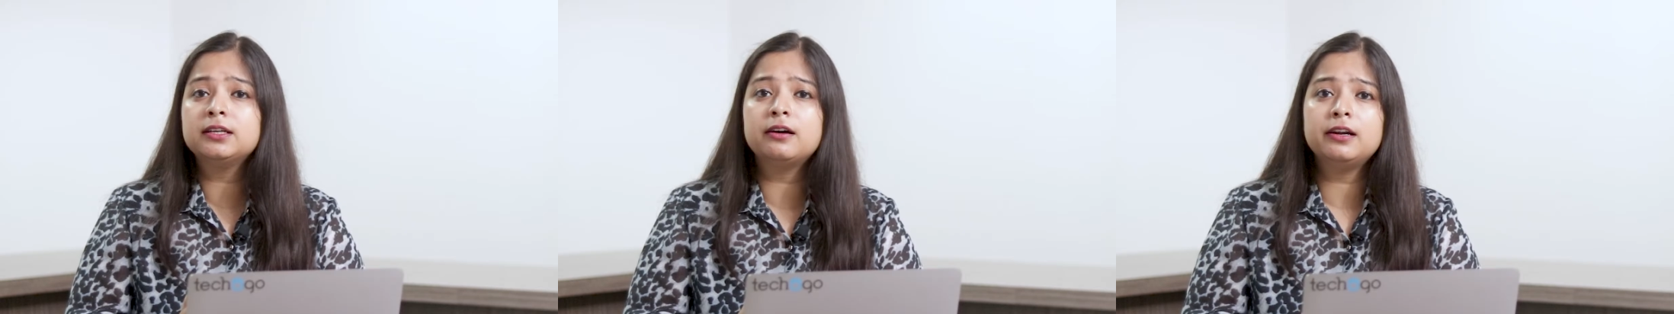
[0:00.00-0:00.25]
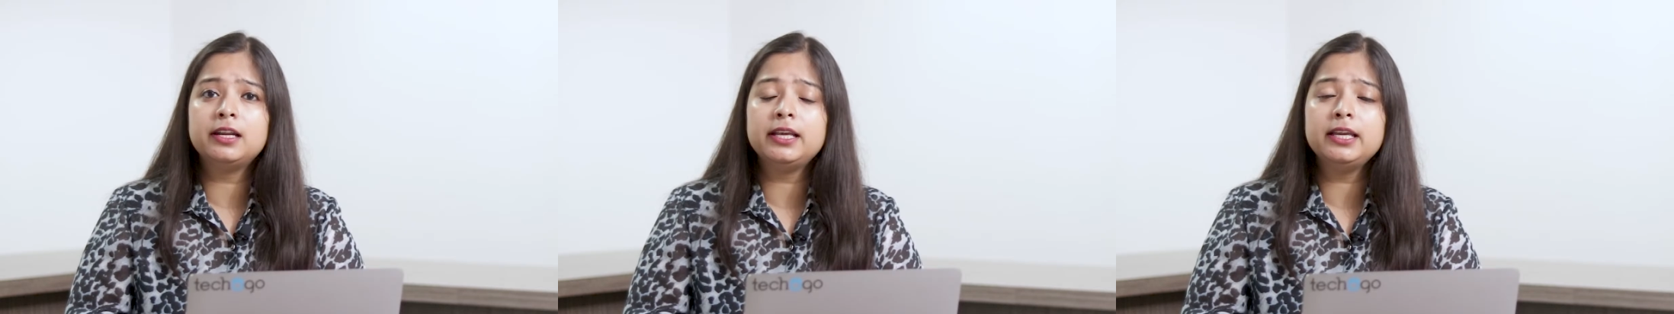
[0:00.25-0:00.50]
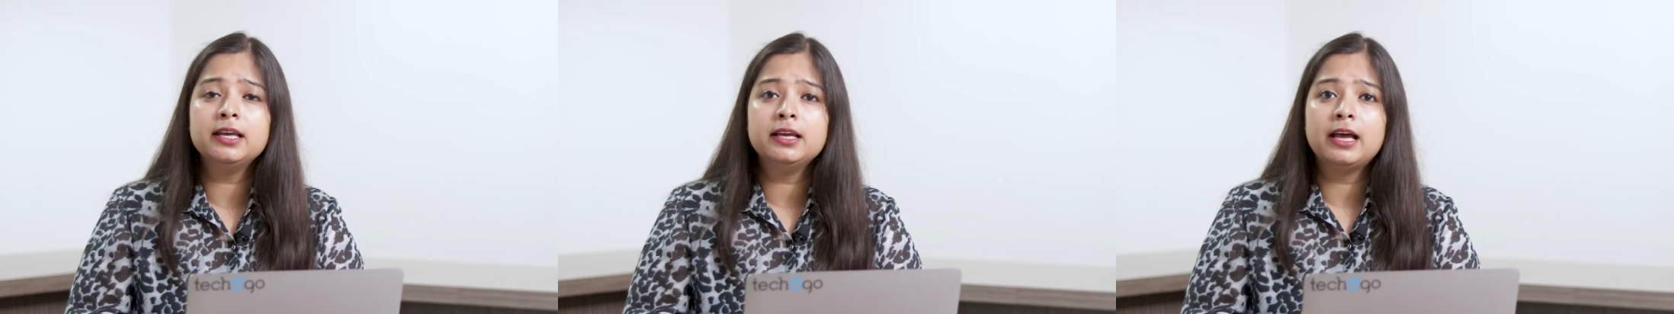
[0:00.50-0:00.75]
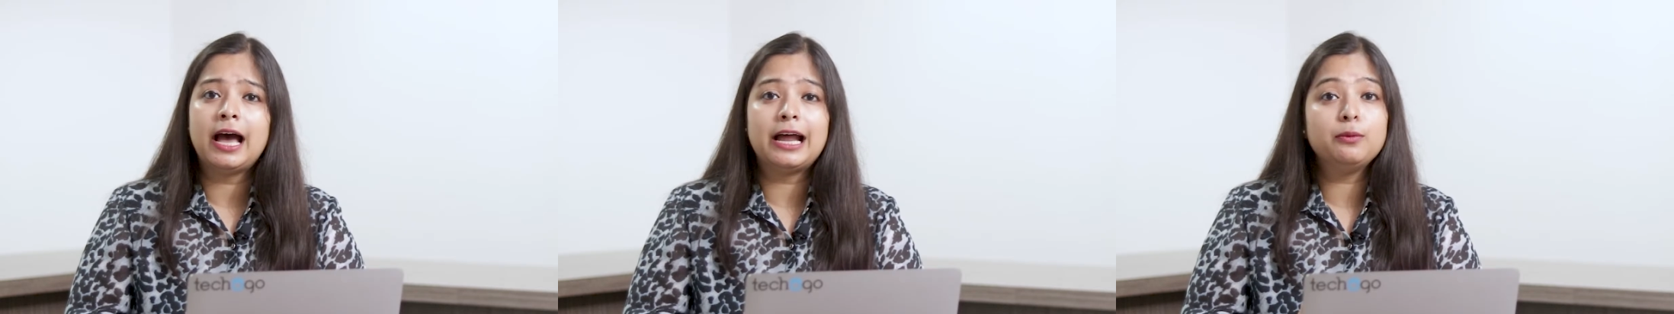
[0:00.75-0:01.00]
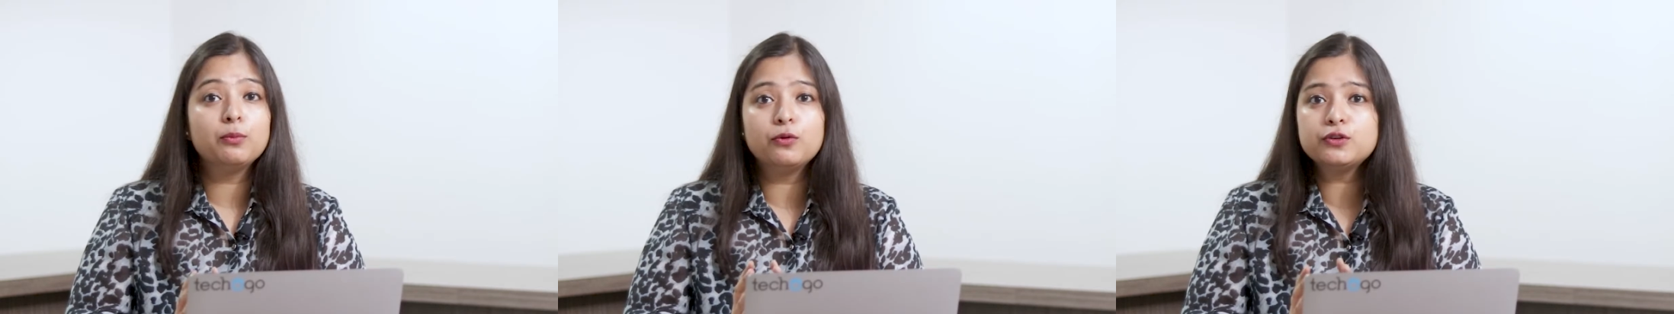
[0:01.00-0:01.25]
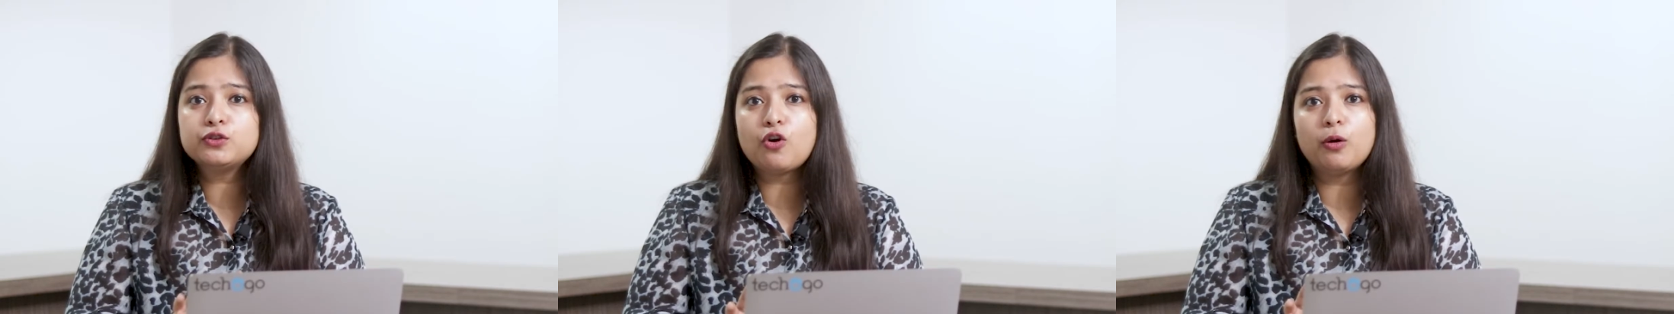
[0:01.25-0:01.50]
Thirdly, and
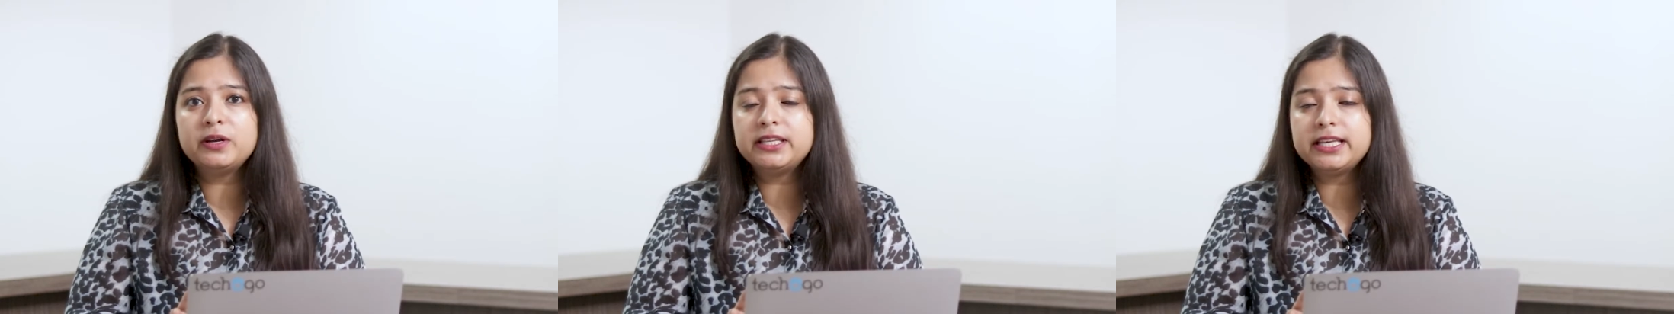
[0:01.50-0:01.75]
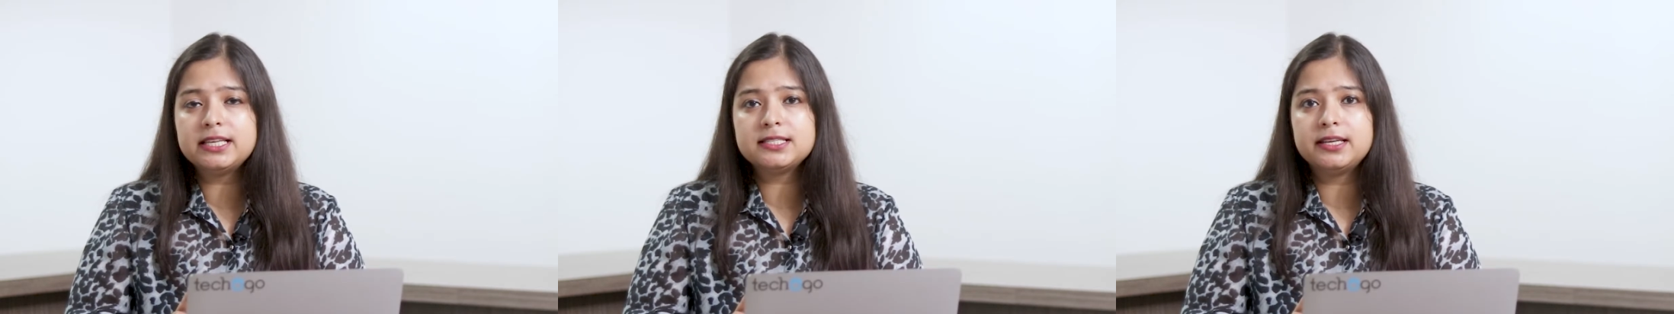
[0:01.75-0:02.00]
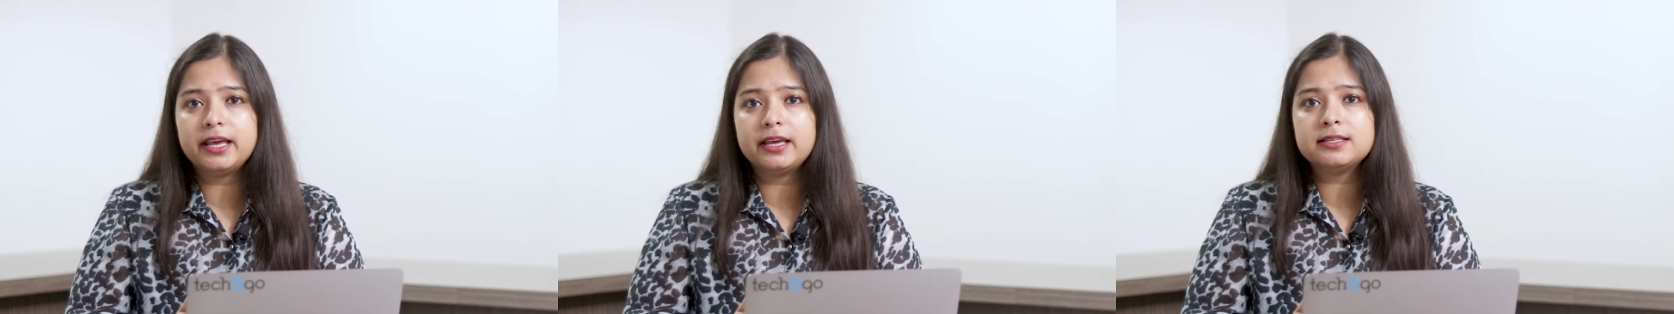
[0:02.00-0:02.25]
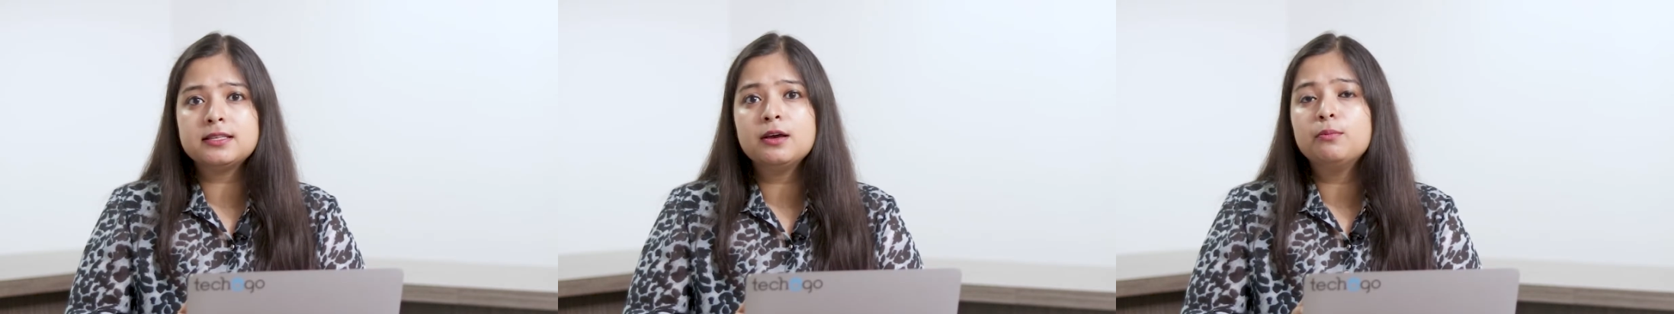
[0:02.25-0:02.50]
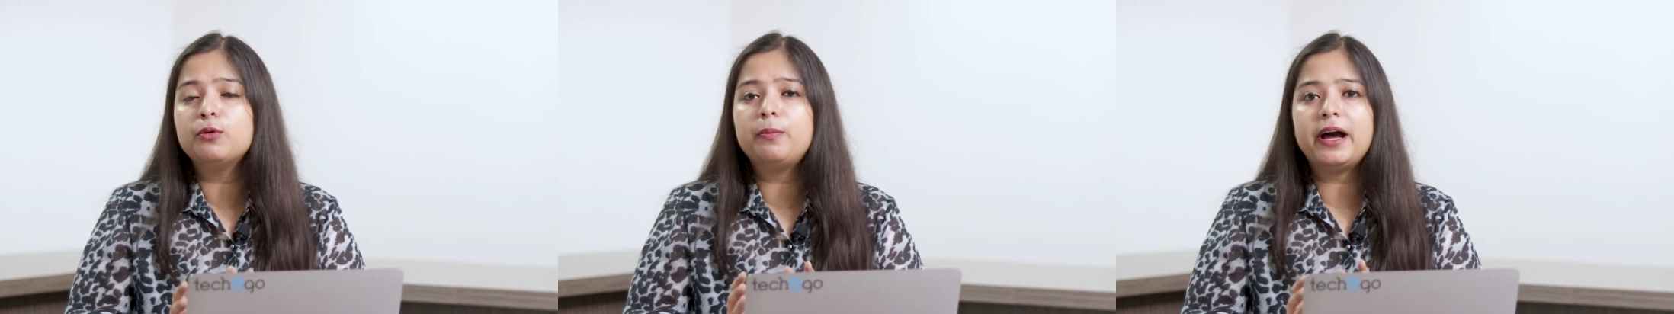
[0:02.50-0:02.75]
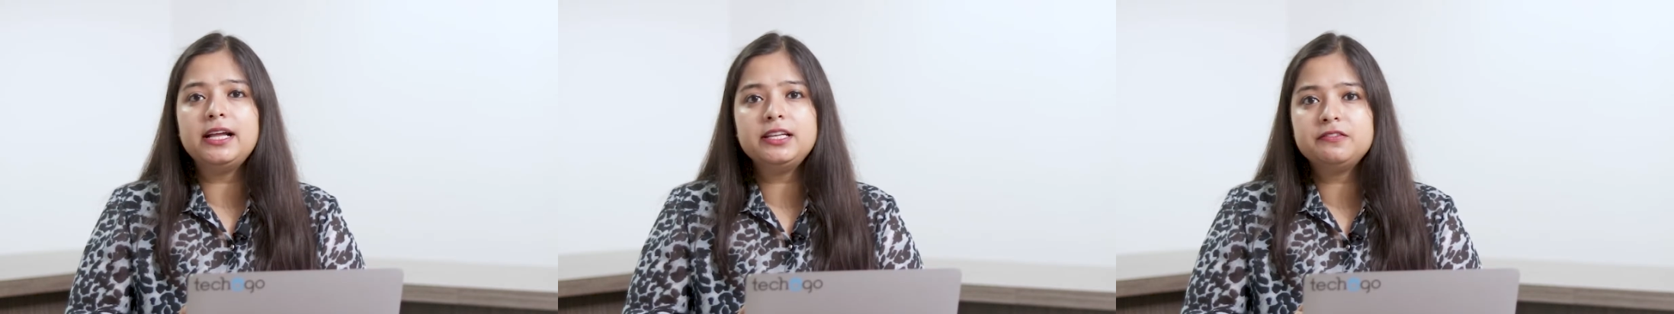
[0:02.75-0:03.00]
most common these days,
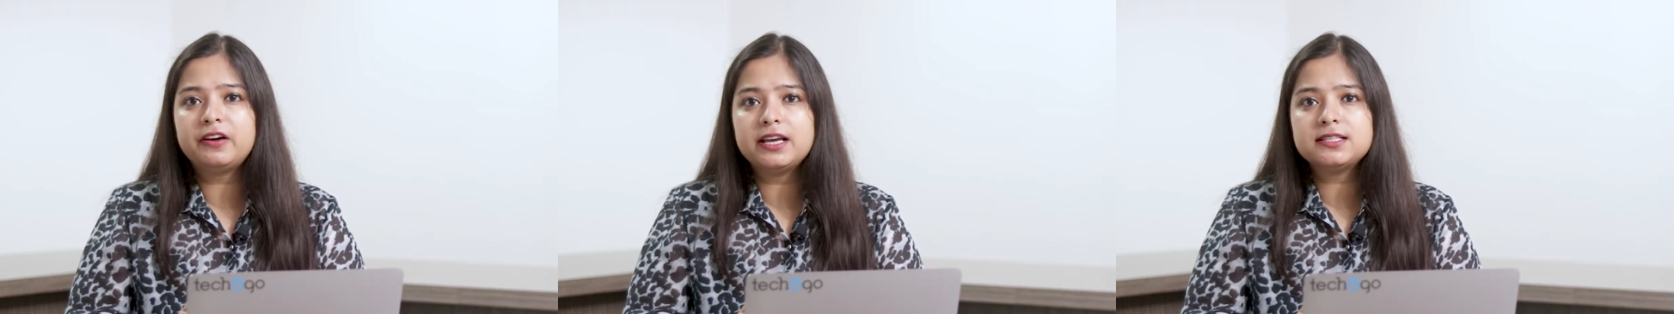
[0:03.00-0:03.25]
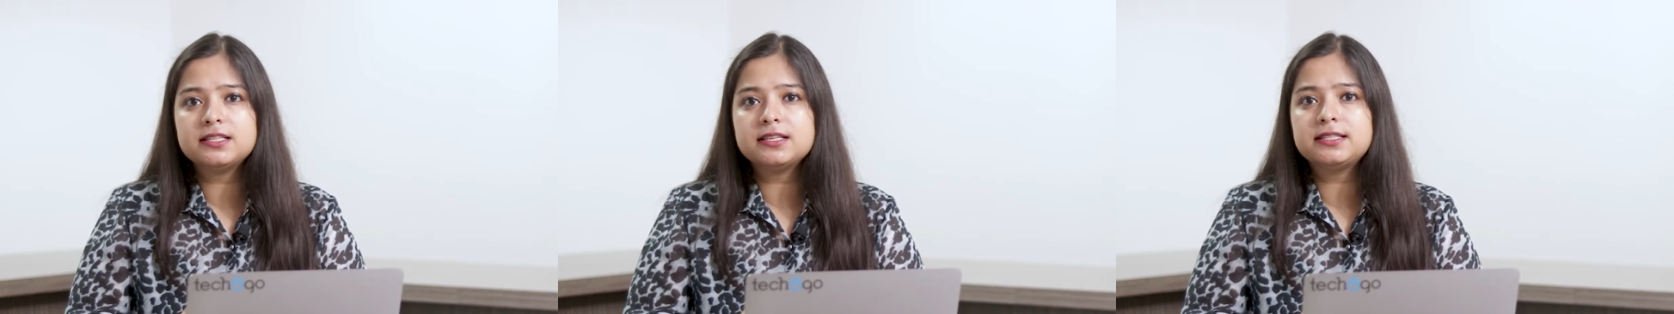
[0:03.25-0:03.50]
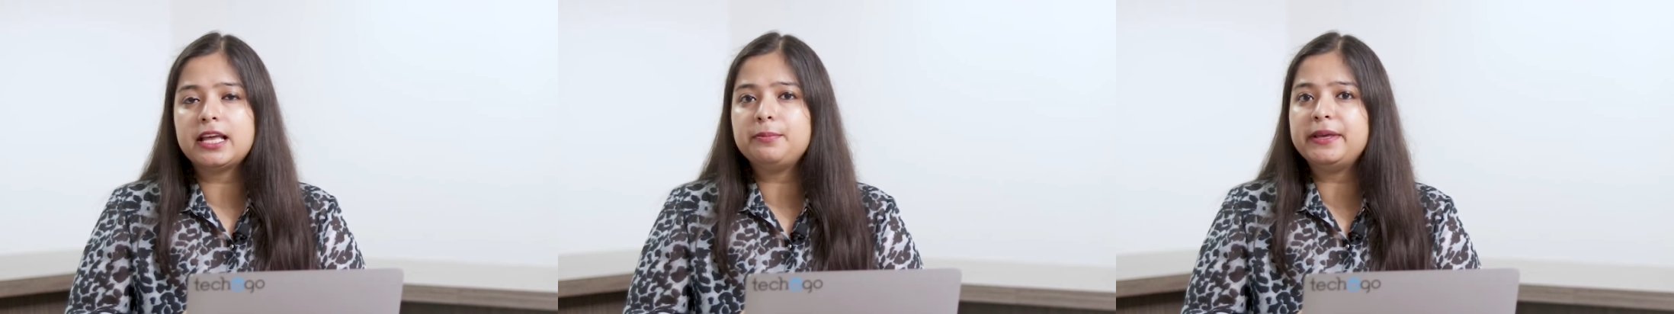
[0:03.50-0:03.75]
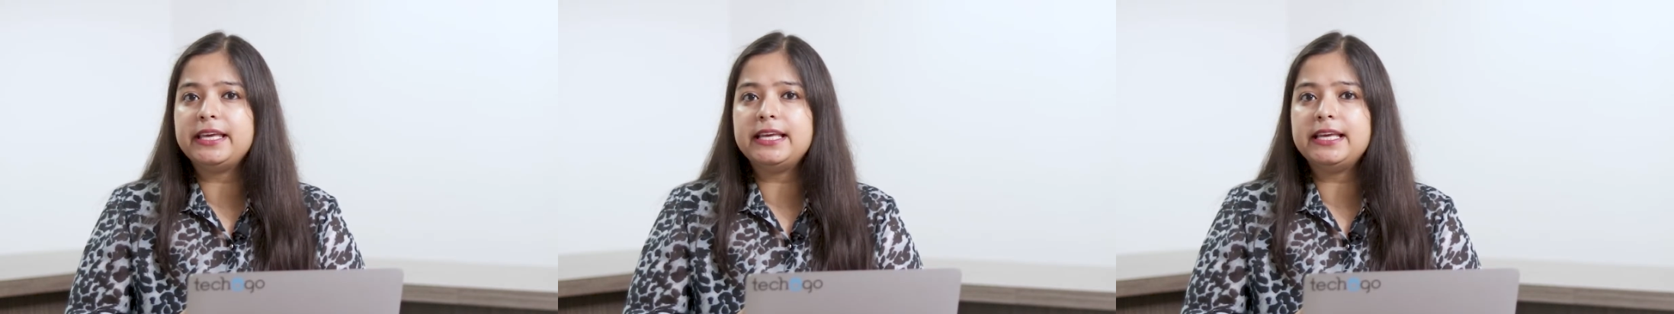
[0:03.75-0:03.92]
mobile devices can be